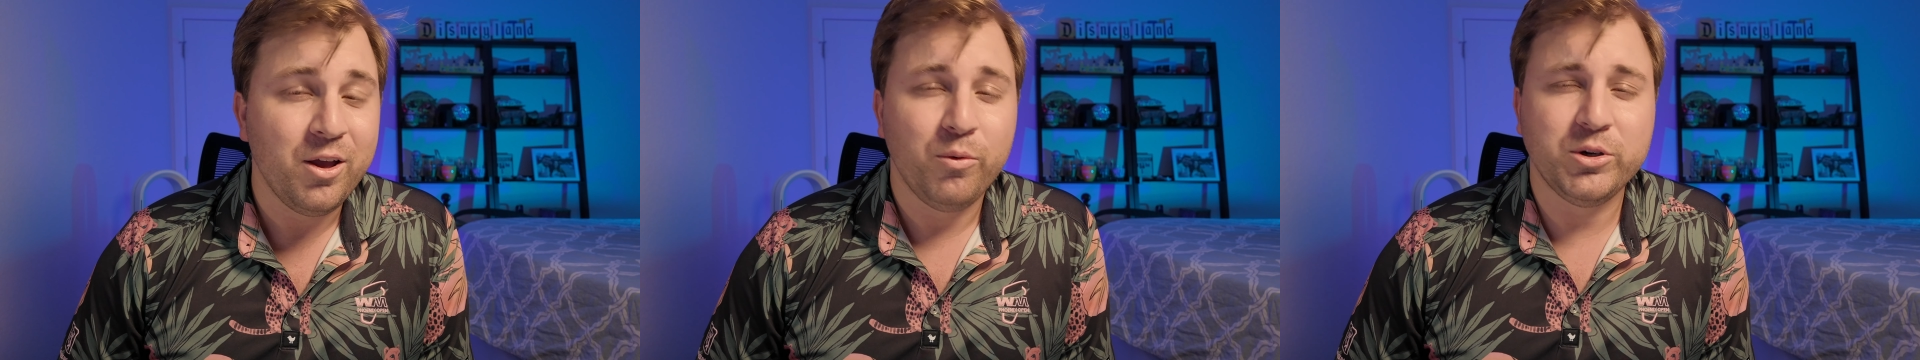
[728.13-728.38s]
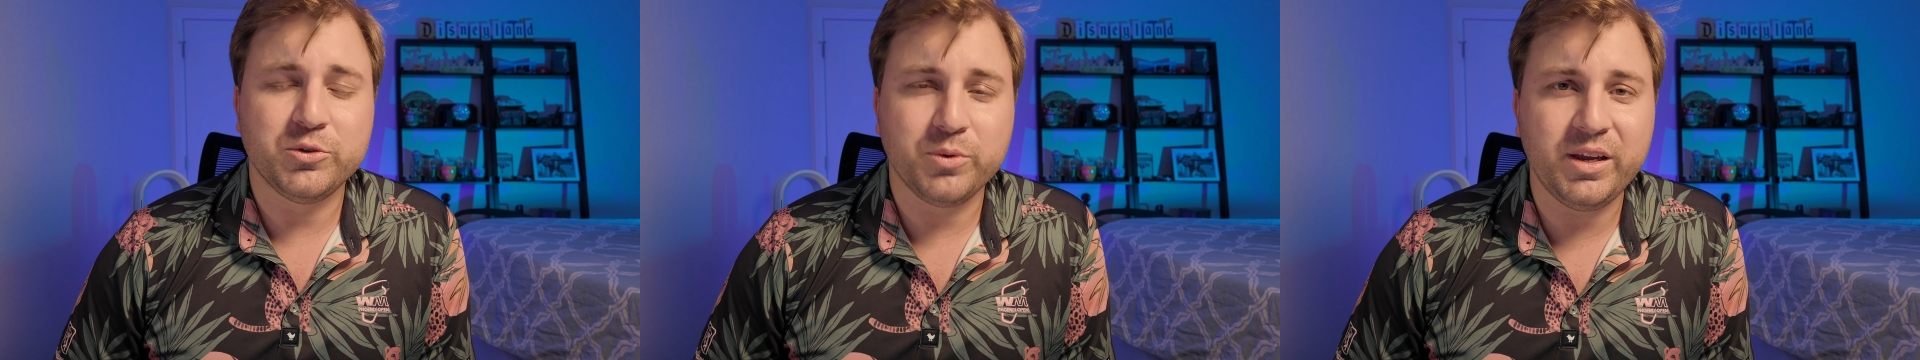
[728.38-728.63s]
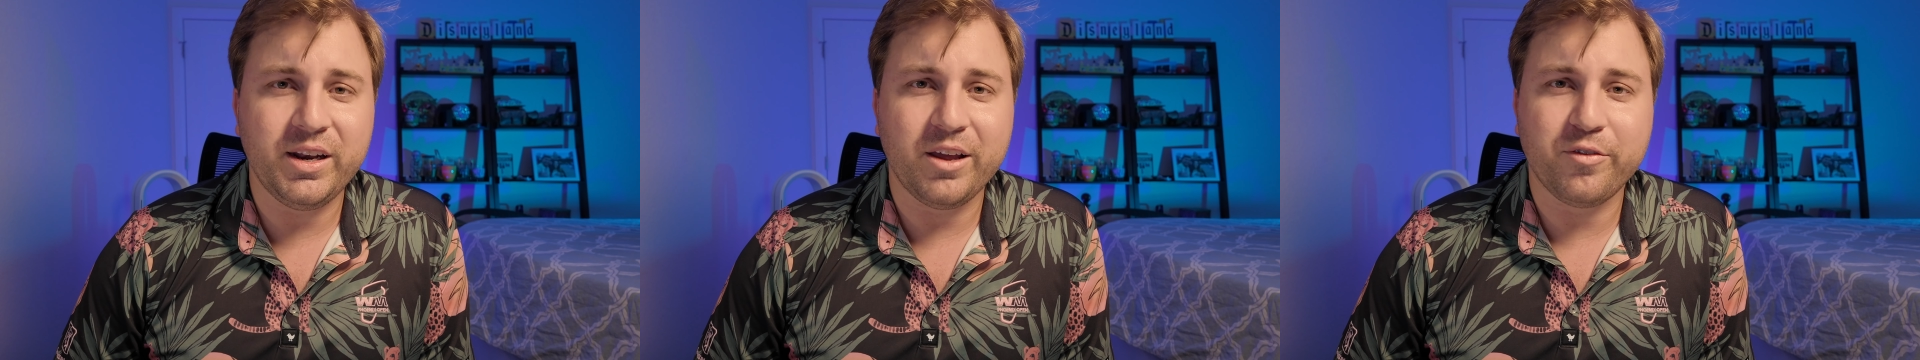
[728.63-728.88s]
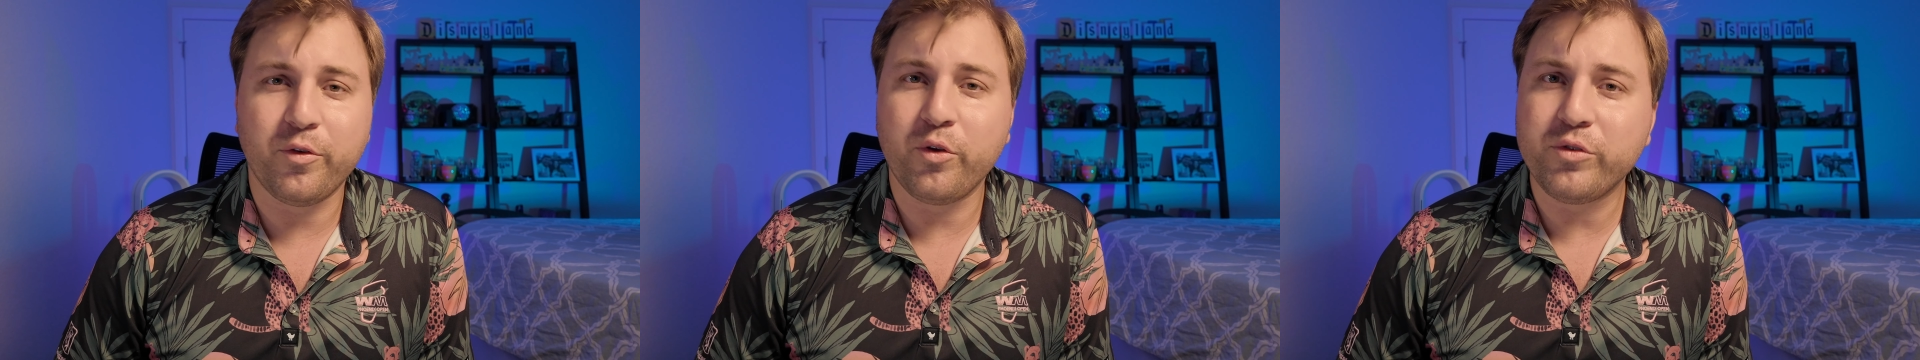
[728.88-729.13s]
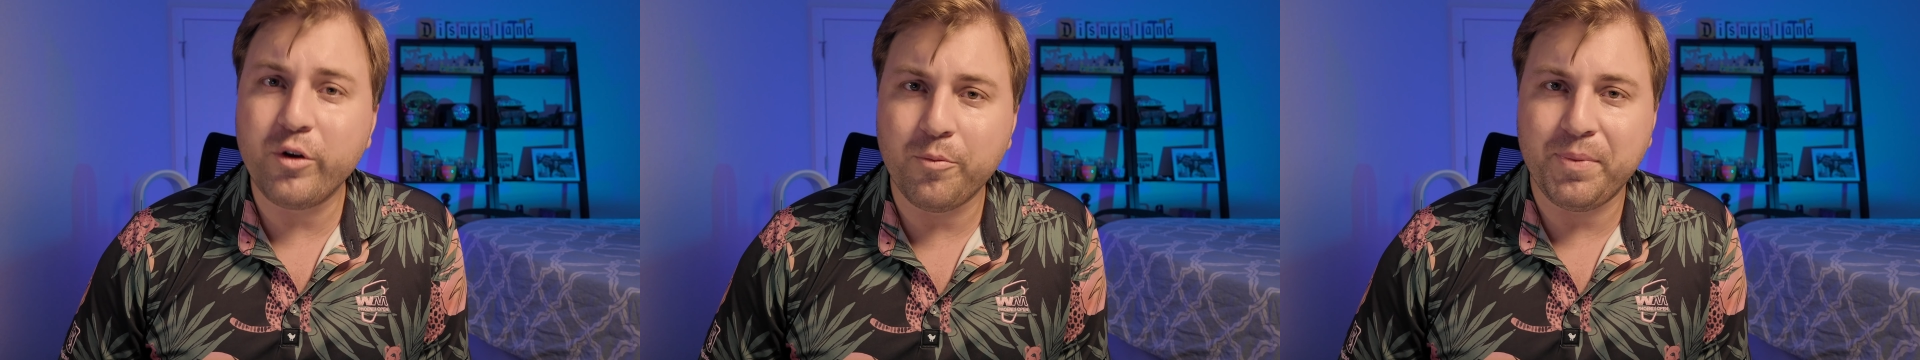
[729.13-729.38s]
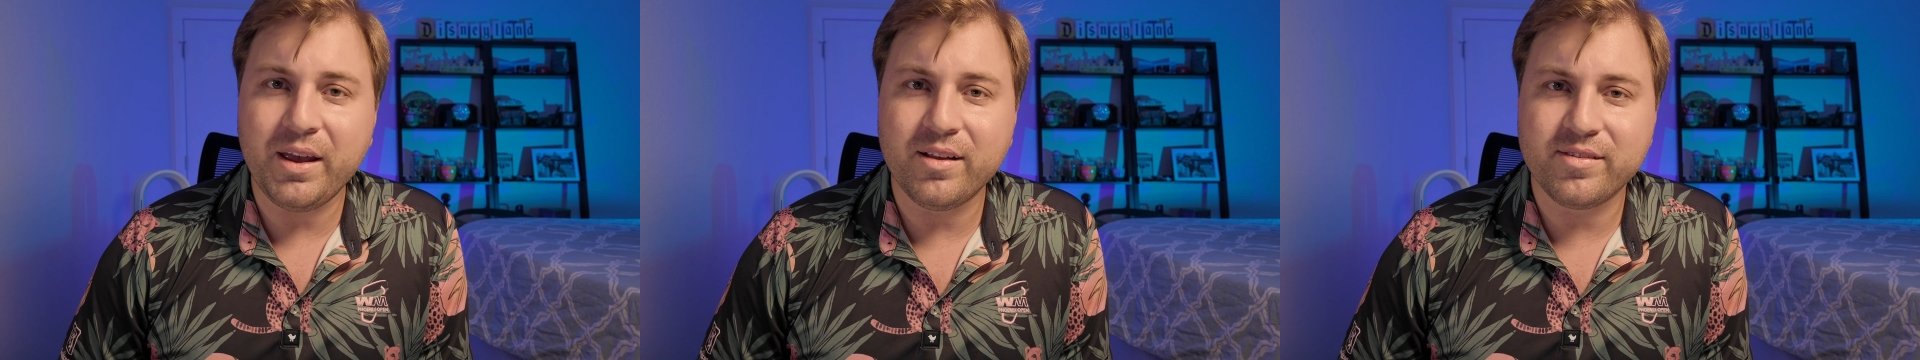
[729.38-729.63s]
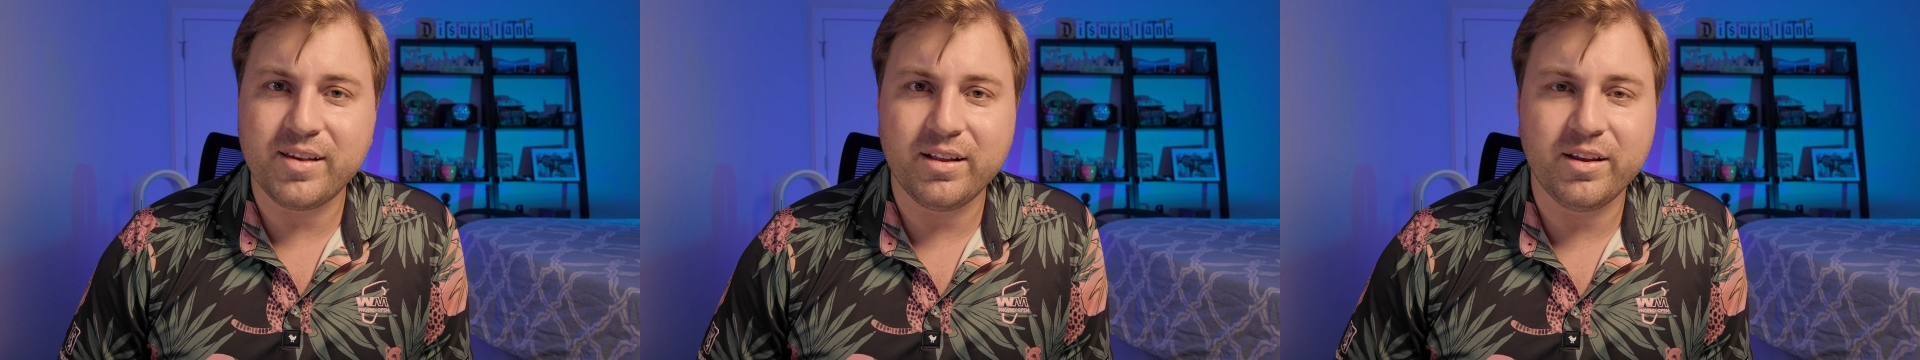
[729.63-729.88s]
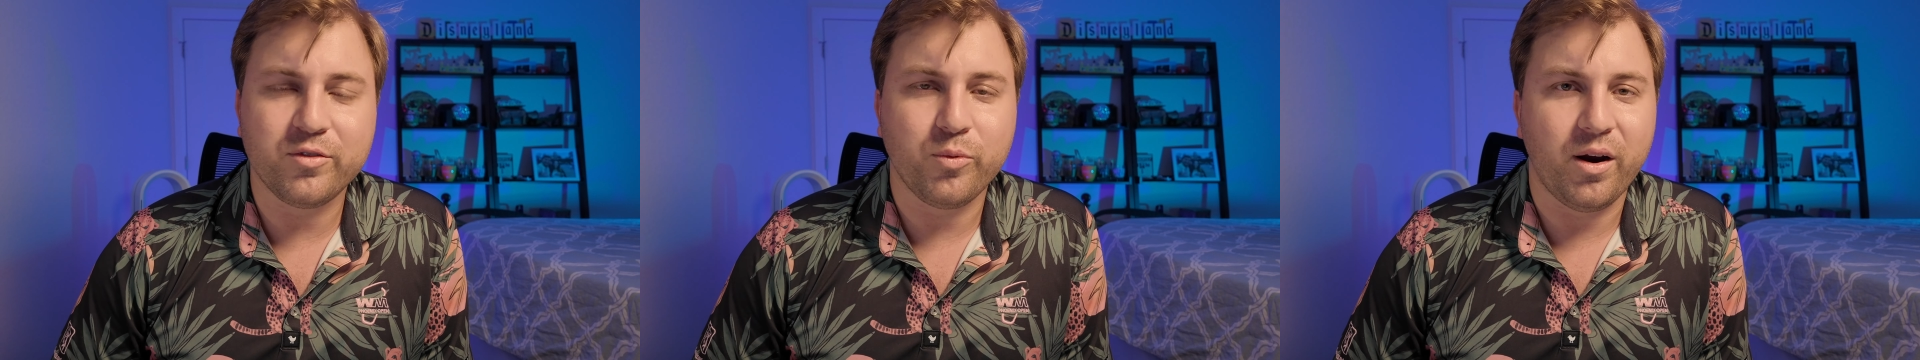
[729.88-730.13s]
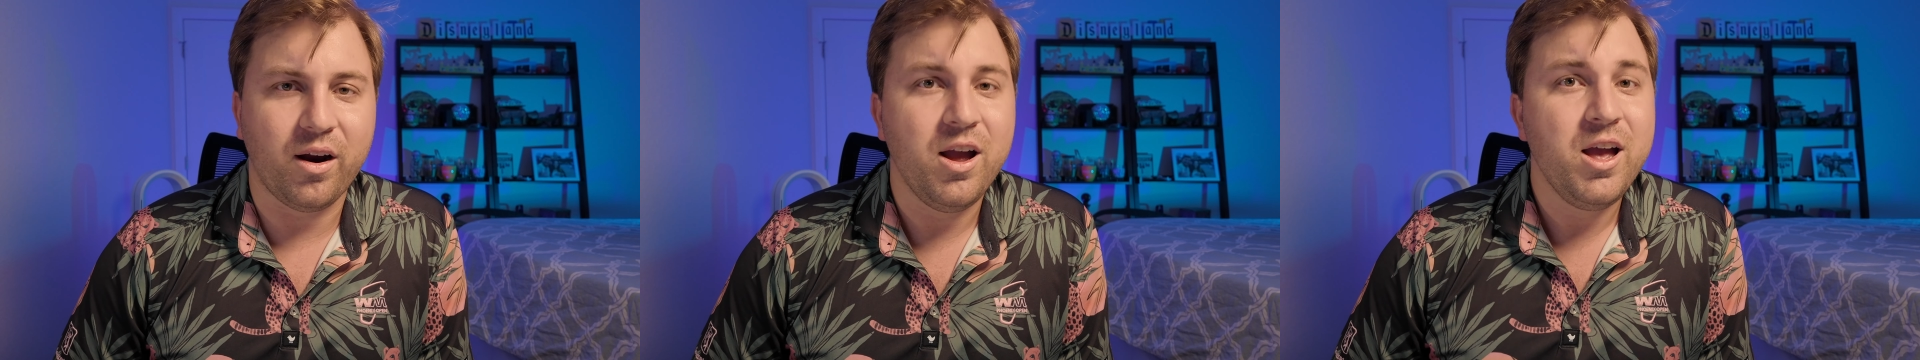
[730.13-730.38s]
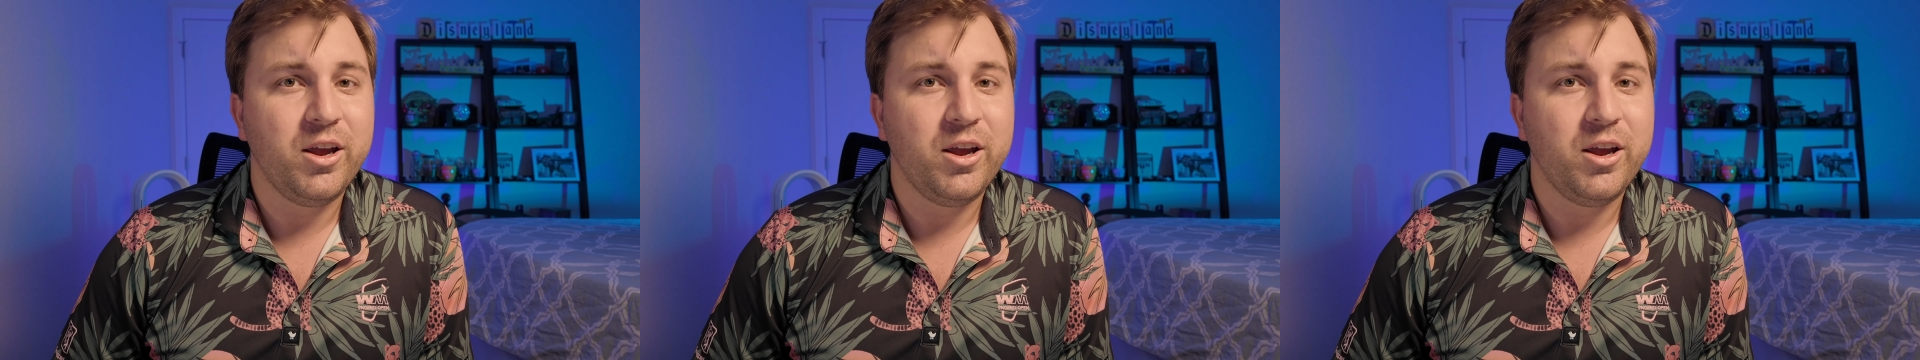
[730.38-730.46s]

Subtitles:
which is really nice for those European sailings where